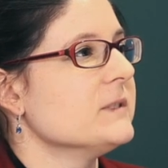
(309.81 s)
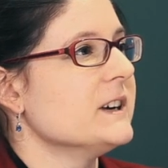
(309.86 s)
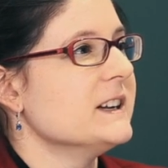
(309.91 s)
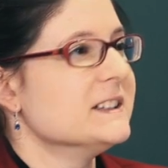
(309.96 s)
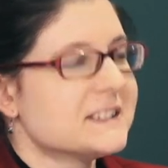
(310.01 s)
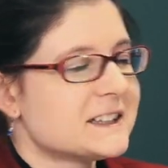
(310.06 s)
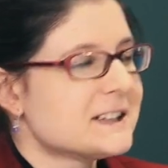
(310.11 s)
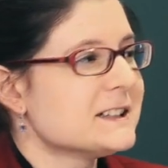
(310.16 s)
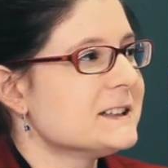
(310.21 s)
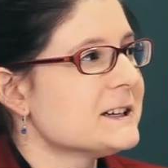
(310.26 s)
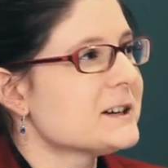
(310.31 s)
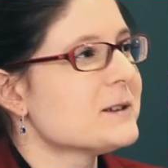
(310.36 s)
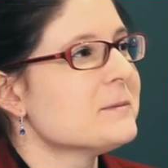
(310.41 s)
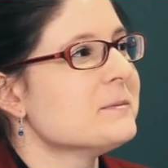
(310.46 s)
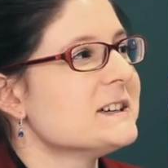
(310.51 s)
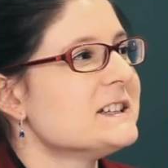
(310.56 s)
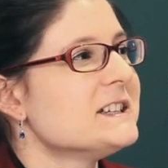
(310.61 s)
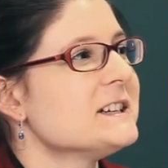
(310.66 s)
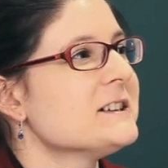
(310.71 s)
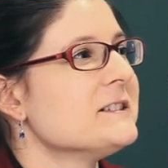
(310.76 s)
it's a clear
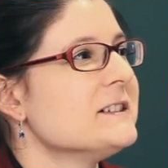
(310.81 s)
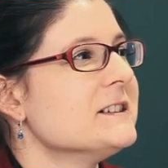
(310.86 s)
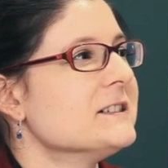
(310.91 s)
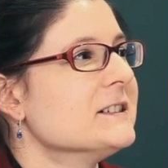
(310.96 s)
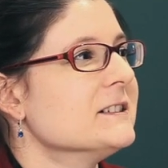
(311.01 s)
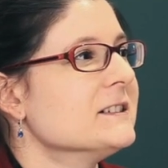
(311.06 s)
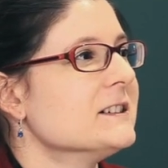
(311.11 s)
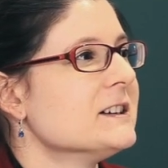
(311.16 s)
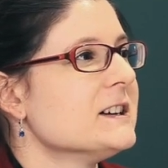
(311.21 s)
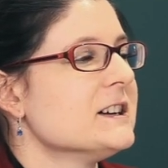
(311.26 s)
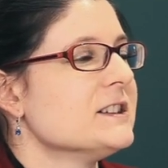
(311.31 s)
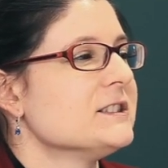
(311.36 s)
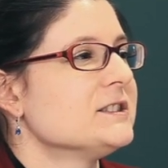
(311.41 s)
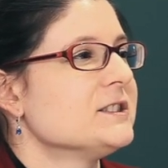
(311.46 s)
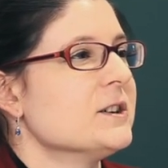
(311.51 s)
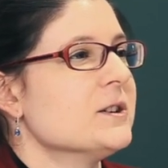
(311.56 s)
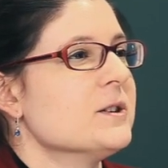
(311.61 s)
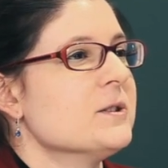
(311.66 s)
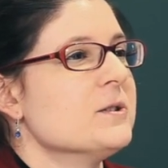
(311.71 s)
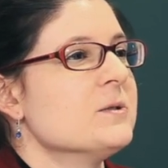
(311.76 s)
material,
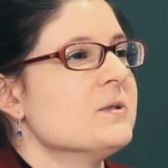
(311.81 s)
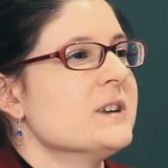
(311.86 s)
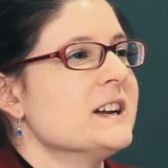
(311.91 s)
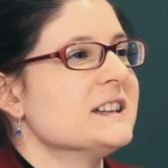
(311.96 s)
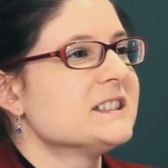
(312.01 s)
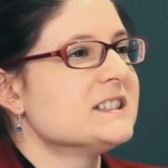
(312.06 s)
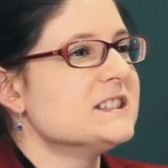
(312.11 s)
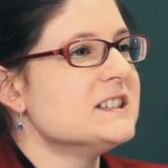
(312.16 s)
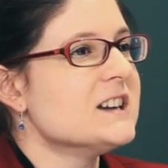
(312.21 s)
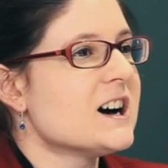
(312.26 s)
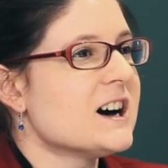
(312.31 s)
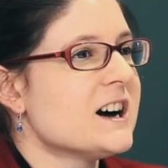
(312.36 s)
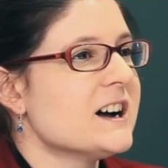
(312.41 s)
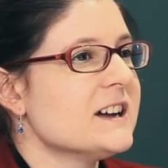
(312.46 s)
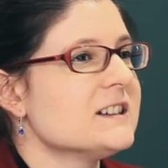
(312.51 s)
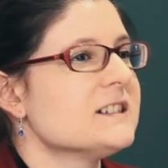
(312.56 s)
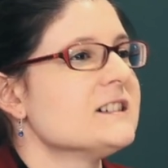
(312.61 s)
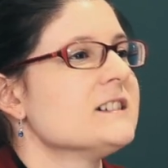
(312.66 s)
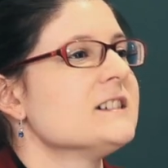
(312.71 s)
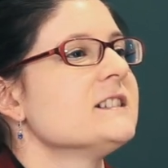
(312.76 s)
so it's
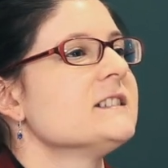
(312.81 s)
not